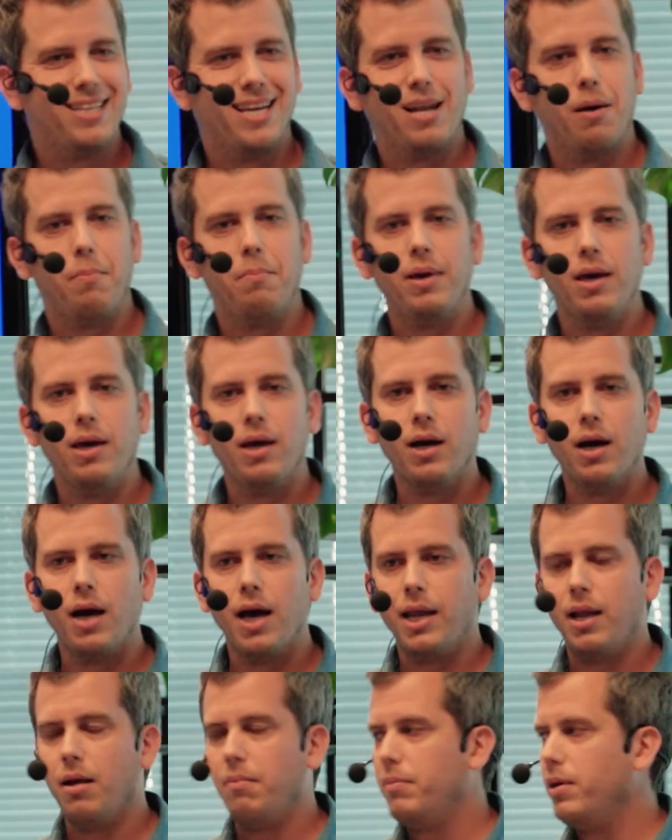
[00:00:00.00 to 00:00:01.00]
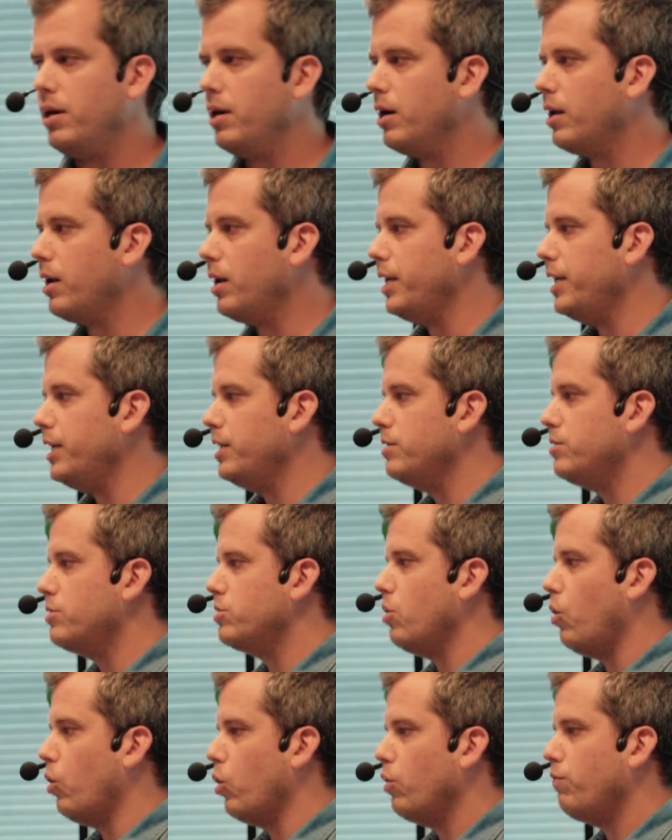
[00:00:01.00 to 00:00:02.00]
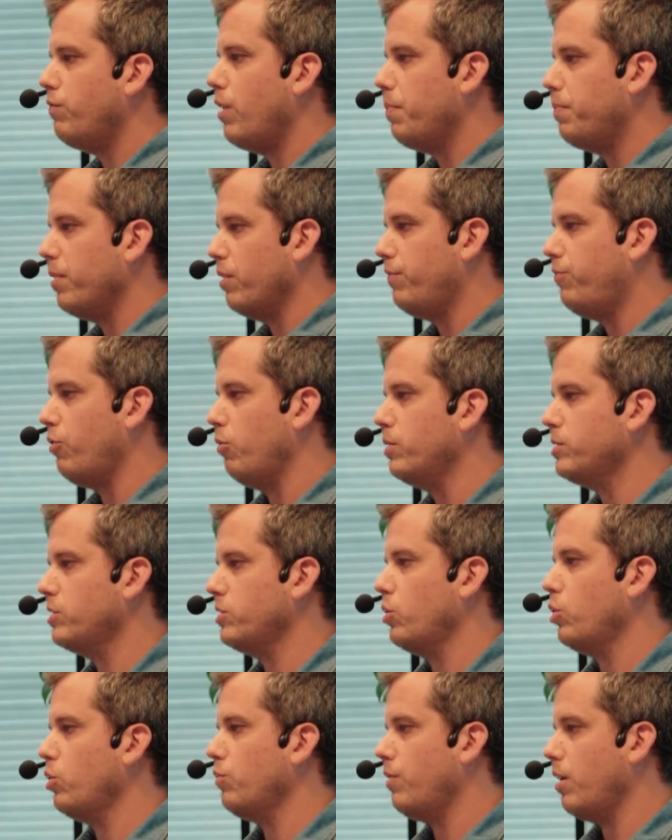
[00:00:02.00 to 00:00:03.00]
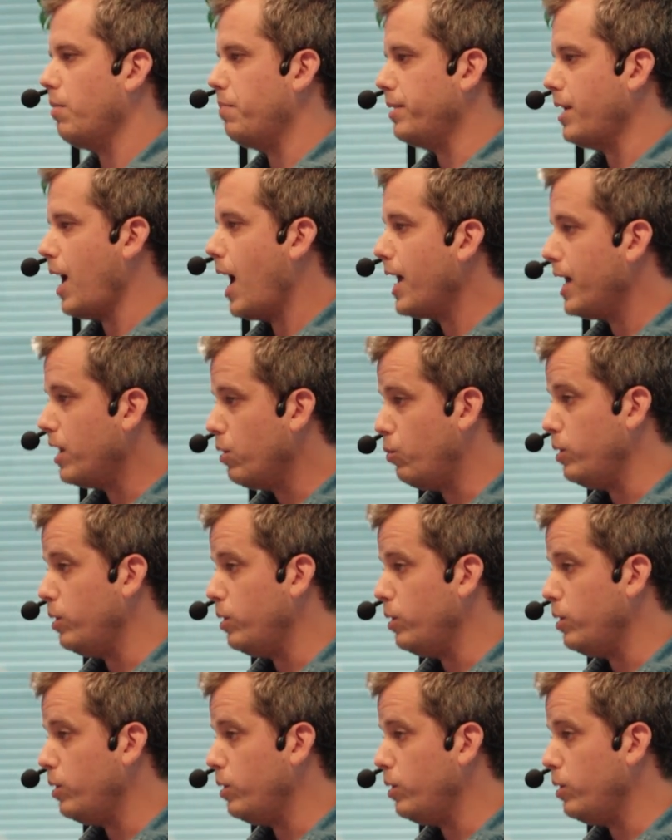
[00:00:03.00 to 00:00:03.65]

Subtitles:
And Amir leads all of our performance and all of our BI, and